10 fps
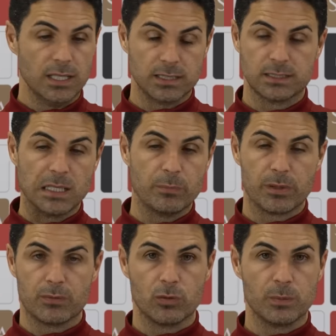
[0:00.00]
still
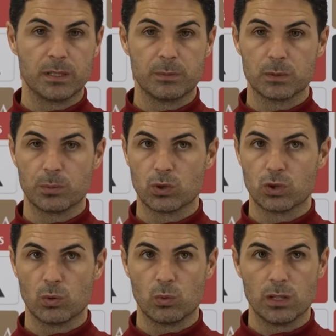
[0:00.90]
perform at the best
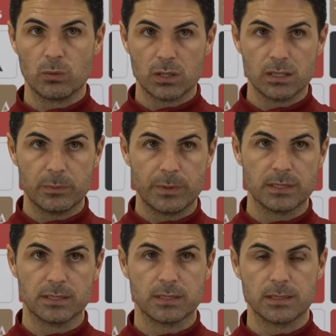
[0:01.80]
possible way, what are the
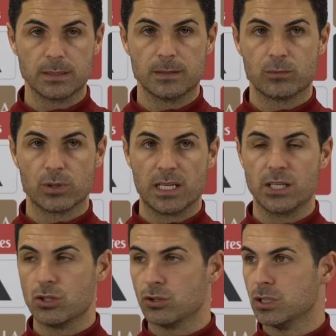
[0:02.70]
best uh,
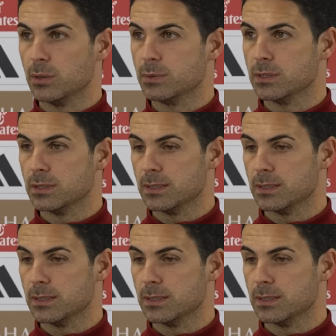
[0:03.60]
relationships,